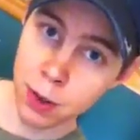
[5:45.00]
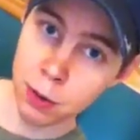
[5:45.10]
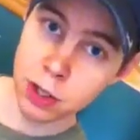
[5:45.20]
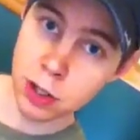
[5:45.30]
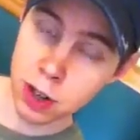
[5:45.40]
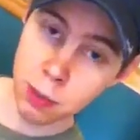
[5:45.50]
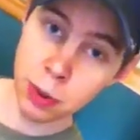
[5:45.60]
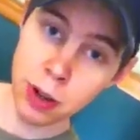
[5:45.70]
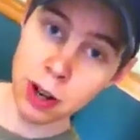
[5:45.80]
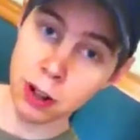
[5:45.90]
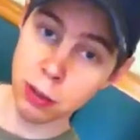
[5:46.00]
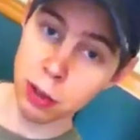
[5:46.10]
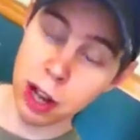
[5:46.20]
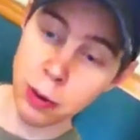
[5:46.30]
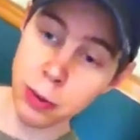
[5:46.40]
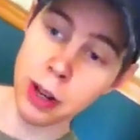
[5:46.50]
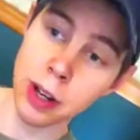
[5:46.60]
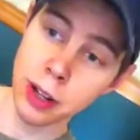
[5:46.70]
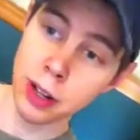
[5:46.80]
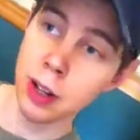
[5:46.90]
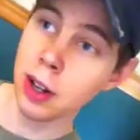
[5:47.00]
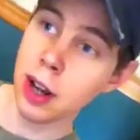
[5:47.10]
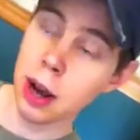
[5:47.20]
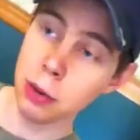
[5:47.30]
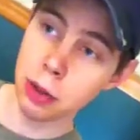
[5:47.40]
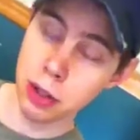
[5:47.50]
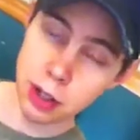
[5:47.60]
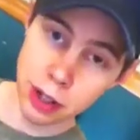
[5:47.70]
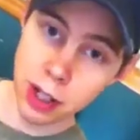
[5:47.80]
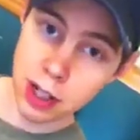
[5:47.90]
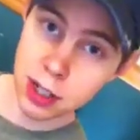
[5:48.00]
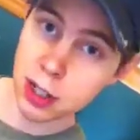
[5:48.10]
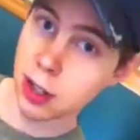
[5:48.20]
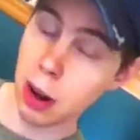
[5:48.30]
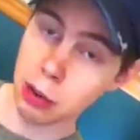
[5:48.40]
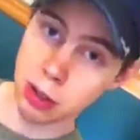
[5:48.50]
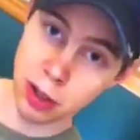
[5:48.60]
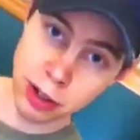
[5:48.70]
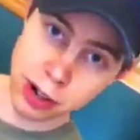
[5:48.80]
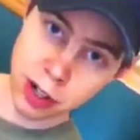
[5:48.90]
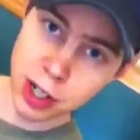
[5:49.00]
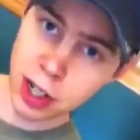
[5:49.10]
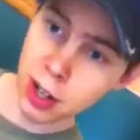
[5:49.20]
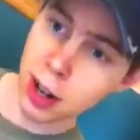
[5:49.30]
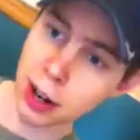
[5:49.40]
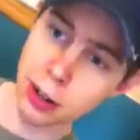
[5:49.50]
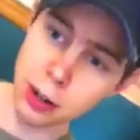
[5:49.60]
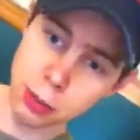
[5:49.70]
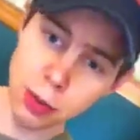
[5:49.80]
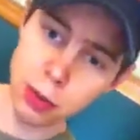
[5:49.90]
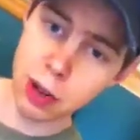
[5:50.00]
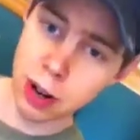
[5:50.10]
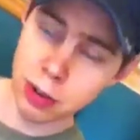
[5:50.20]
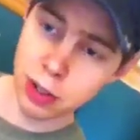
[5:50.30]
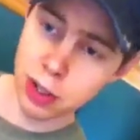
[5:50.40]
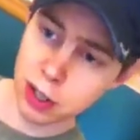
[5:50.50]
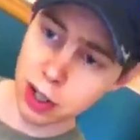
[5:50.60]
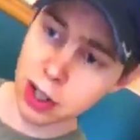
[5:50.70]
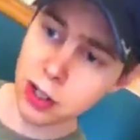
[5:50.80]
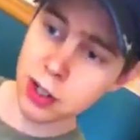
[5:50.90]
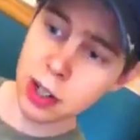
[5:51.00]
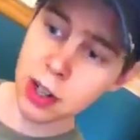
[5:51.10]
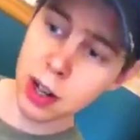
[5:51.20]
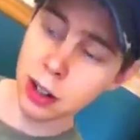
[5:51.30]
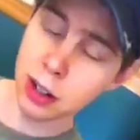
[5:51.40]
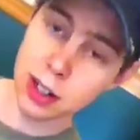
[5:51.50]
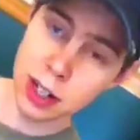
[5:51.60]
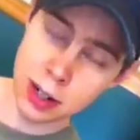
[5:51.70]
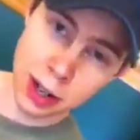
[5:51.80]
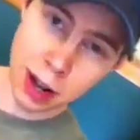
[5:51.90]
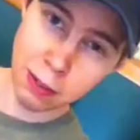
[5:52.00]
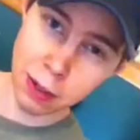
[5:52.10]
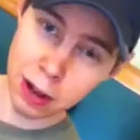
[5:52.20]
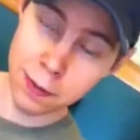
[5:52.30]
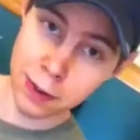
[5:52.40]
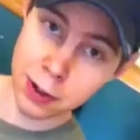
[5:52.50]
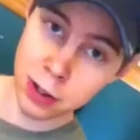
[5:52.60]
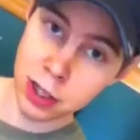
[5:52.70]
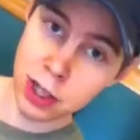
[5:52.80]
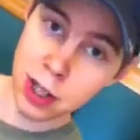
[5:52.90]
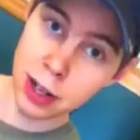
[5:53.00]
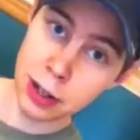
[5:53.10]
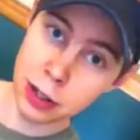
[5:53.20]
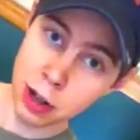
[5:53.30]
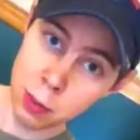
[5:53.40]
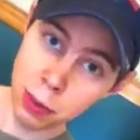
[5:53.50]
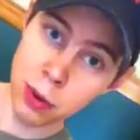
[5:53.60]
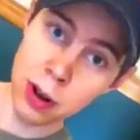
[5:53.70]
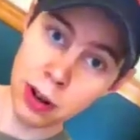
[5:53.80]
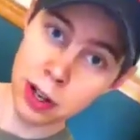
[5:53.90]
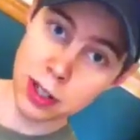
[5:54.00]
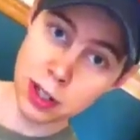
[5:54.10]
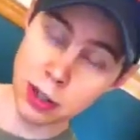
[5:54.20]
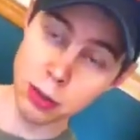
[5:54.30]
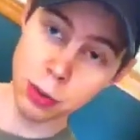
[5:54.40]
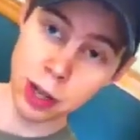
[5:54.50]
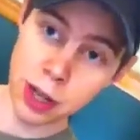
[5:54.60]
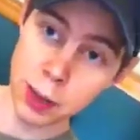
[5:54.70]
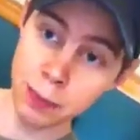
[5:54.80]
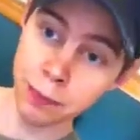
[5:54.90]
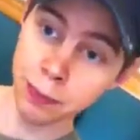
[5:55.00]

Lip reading: was I started putting on a lot of weight. I was sluggish. I was lethargic. I couldn't move around as easily because I didn't have a lot of energy. And I started putting on excess weight.